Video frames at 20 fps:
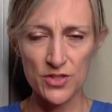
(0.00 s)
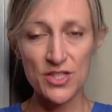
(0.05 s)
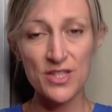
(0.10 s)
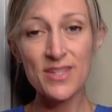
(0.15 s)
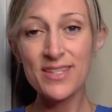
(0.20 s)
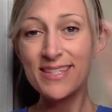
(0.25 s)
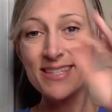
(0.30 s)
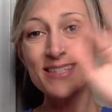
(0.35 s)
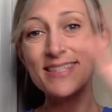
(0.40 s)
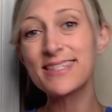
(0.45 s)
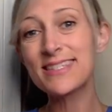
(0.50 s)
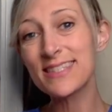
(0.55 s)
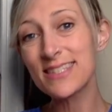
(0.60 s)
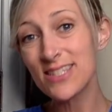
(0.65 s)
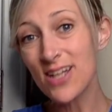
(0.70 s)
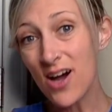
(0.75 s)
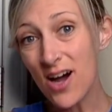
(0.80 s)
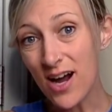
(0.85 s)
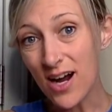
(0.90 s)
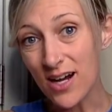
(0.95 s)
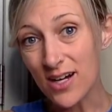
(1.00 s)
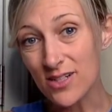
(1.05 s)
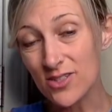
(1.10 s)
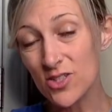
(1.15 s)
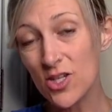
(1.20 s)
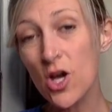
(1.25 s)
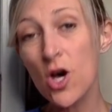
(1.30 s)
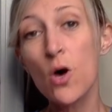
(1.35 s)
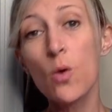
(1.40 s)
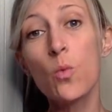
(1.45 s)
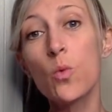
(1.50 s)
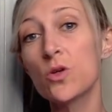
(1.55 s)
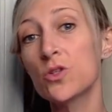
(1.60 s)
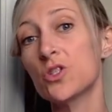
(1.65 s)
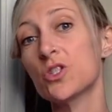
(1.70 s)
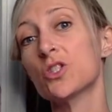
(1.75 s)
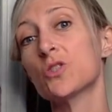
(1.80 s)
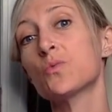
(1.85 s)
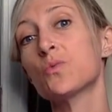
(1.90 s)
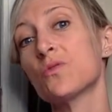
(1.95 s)
And the stars were
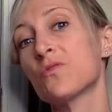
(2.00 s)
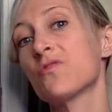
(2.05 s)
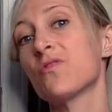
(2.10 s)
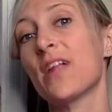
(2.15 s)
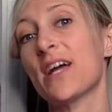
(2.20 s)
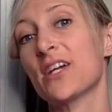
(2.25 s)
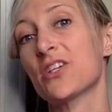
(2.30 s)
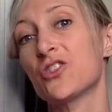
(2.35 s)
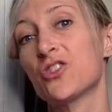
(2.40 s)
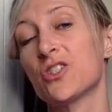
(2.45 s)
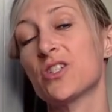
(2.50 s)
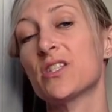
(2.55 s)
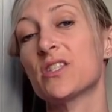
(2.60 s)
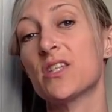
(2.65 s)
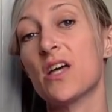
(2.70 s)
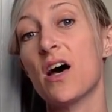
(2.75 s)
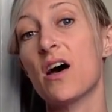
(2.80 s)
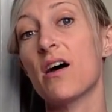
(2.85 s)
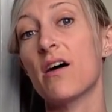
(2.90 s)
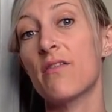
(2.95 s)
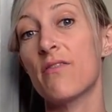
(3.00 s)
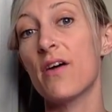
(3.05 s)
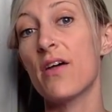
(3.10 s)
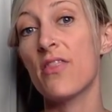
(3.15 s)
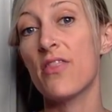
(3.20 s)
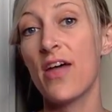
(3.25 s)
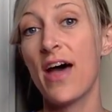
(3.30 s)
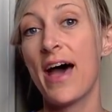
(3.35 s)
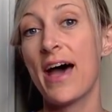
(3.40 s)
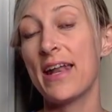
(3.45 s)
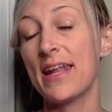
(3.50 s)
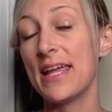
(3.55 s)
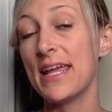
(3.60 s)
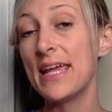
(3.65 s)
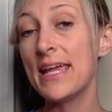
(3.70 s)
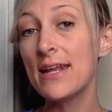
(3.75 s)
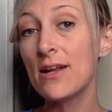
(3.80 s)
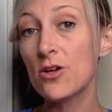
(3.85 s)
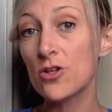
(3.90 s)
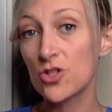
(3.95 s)
just reflections of that
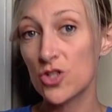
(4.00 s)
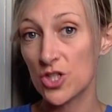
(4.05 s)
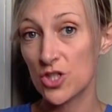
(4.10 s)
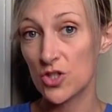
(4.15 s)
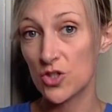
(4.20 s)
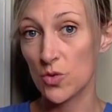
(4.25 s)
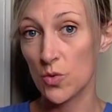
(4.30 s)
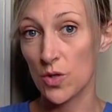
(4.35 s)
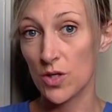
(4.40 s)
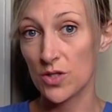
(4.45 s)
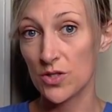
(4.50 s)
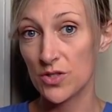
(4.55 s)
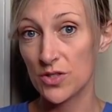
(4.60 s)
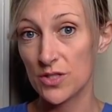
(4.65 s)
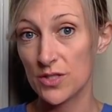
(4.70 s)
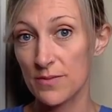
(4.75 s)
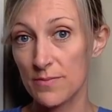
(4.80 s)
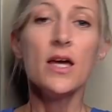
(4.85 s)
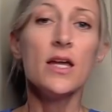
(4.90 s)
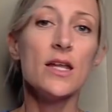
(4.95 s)
energy source.